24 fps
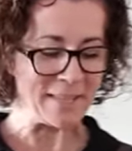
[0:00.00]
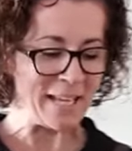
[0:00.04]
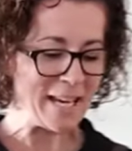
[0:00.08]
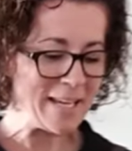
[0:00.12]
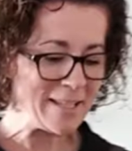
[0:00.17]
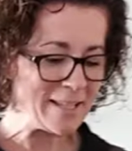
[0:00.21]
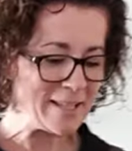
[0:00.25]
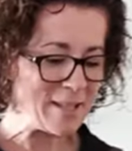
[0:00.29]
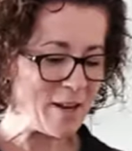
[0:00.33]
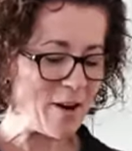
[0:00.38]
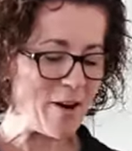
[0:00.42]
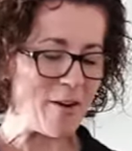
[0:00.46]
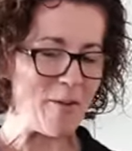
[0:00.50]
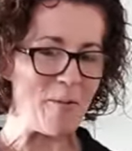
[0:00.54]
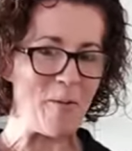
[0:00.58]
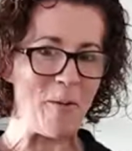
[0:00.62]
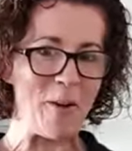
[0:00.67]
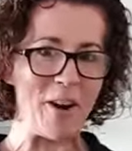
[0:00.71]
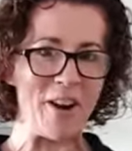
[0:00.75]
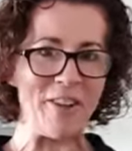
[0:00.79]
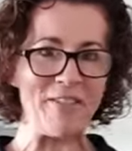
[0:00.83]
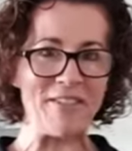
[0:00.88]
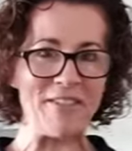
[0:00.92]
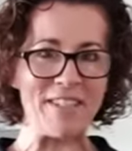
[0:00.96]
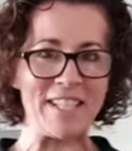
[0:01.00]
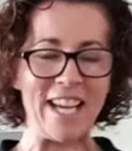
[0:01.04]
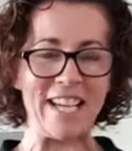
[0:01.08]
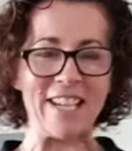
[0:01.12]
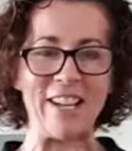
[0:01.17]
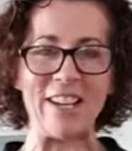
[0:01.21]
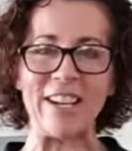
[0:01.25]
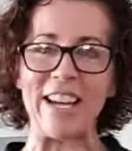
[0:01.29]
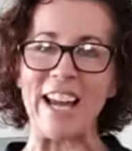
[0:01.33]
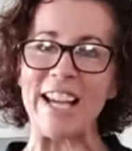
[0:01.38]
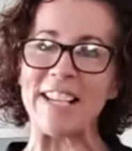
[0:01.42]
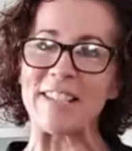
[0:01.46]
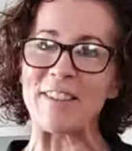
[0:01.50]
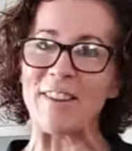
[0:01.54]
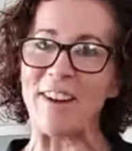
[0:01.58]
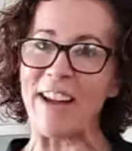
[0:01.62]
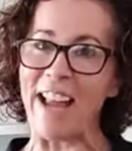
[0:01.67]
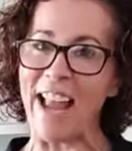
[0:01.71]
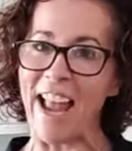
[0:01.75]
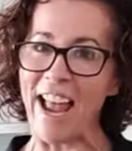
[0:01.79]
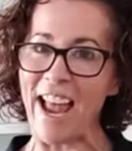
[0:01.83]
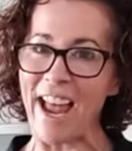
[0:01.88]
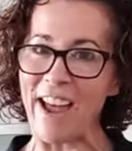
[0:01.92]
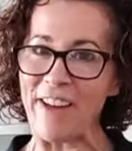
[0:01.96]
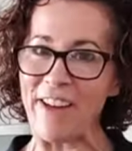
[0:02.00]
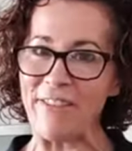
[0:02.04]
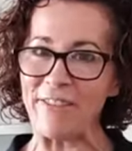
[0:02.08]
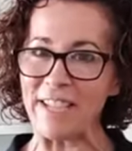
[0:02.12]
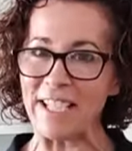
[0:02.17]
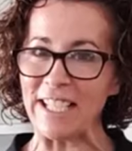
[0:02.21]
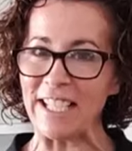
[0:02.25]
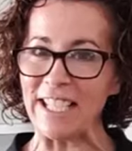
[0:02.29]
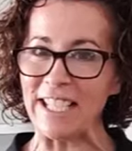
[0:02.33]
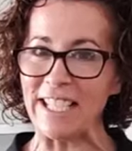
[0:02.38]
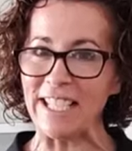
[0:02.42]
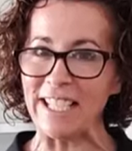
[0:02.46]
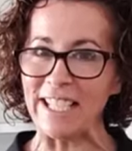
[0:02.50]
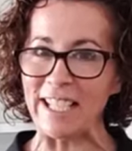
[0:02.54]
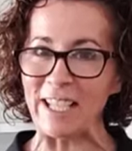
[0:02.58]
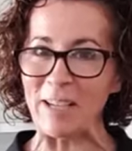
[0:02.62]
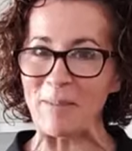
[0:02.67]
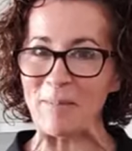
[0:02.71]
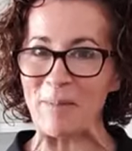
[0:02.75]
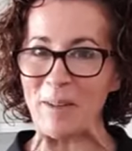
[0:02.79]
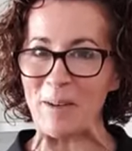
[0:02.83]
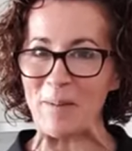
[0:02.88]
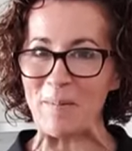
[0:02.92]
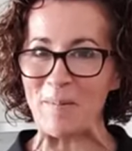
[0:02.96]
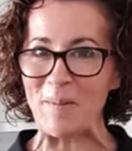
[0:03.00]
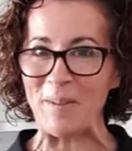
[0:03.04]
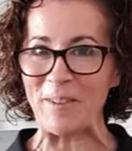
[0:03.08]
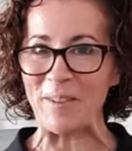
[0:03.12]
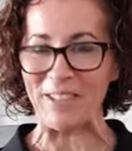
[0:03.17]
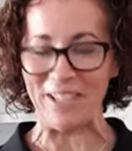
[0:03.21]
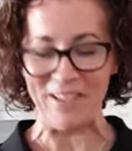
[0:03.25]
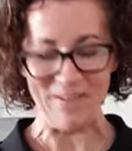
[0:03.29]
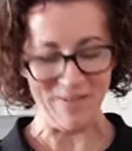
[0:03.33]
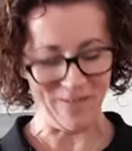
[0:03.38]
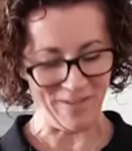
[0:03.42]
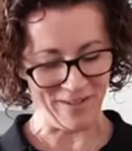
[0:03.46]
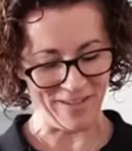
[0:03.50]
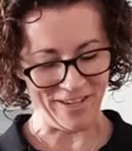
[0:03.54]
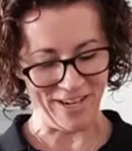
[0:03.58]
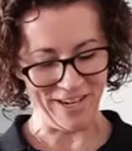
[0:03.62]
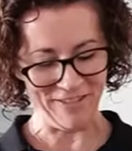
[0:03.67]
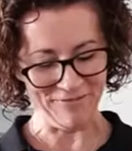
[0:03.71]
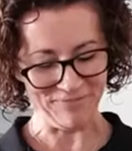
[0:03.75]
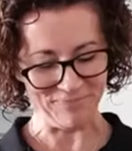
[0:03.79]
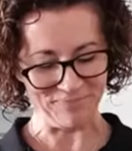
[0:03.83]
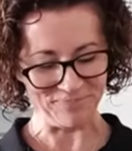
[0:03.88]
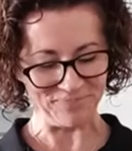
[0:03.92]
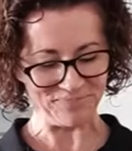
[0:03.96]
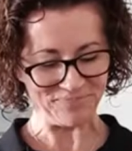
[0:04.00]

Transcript: So what I've done, okay, so I have done a little bit of pre-prep.